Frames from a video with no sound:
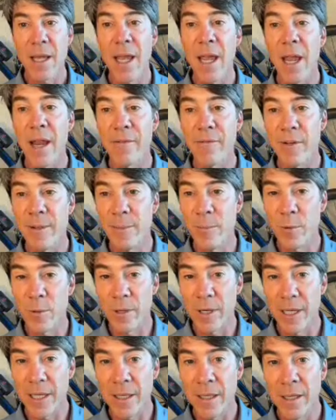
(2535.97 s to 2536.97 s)
every
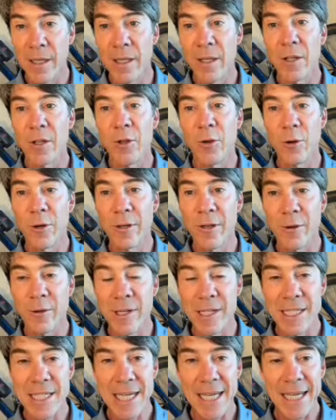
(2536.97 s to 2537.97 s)
morning you're
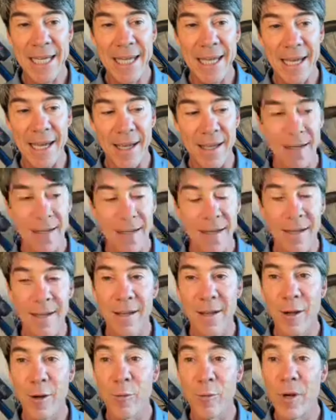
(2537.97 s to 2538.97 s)
going to get
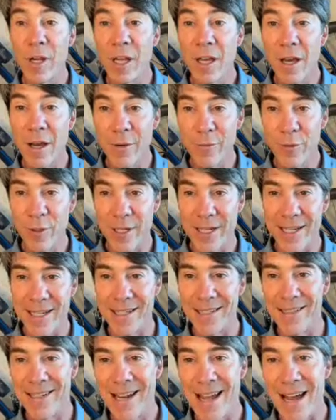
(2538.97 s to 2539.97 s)
a recovery
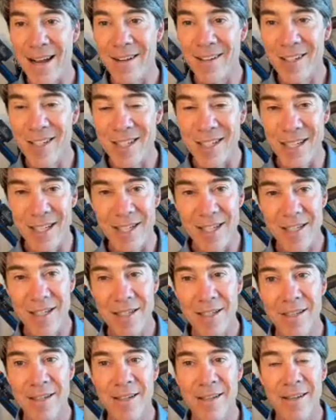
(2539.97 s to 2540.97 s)

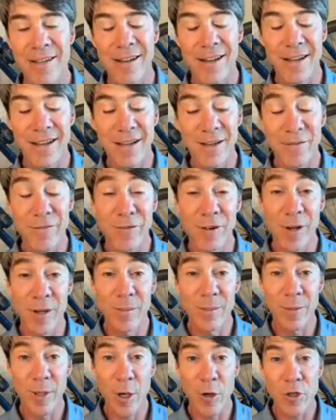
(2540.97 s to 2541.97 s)
analysis uh,
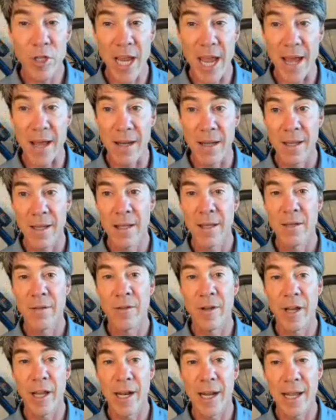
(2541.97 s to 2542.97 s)
from Coach Cat.
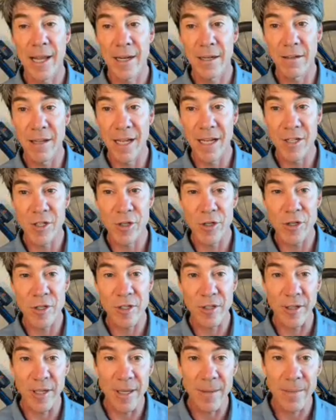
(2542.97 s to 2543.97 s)
They're going to analyze your
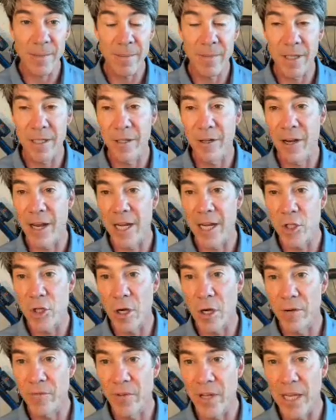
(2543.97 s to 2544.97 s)
sleep and your
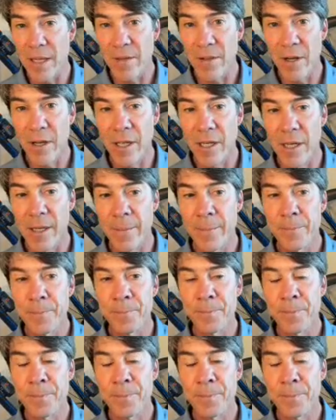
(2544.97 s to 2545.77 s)
HRV. They're going to